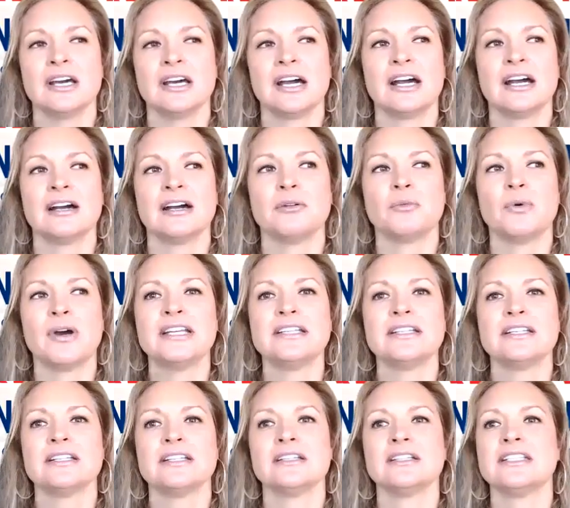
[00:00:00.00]
What
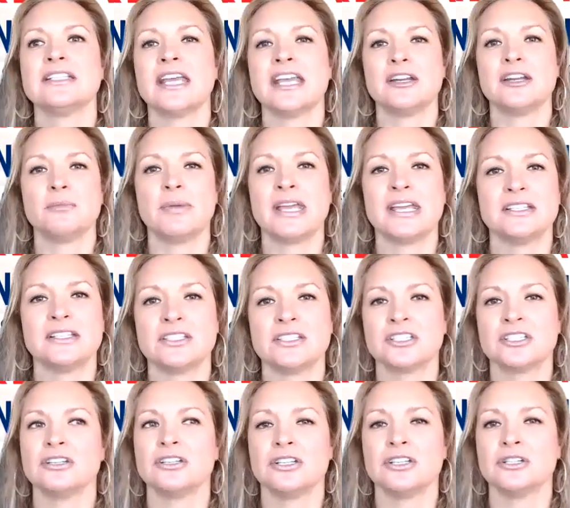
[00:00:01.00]
database do
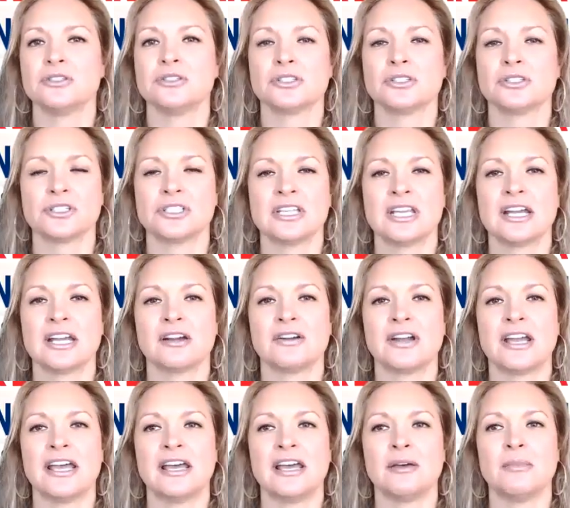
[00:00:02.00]
you use, or
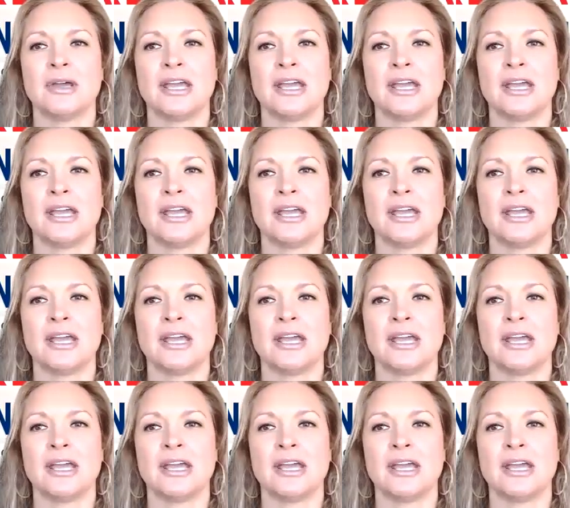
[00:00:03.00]
CRM,